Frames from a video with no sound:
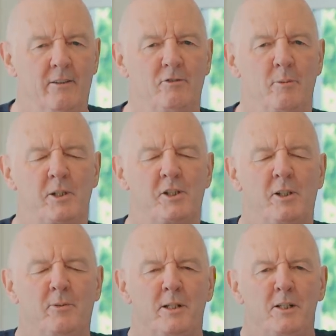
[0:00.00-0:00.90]
from the
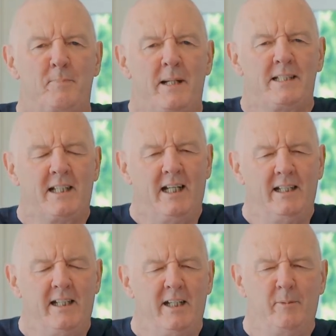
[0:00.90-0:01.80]
shoulders basically,
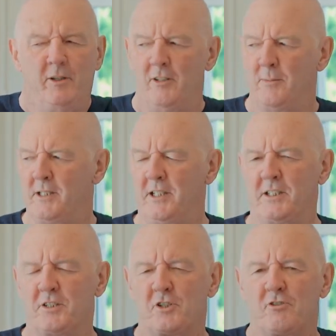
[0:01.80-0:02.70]
keeping your arms nice
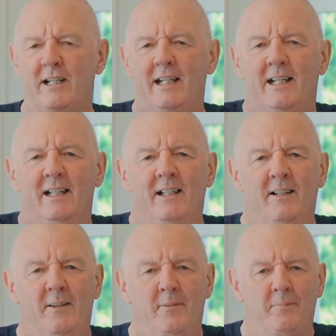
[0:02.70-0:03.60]
and straight.
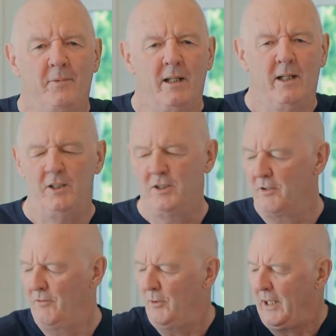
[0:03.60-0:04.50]
And you
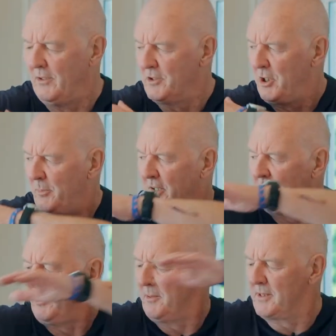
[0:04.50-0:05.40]
should feel that on top of your
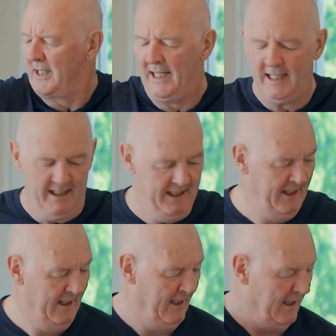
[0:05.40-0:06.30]
arms there
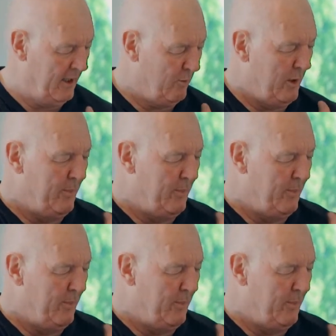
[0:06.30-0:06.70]
and a wee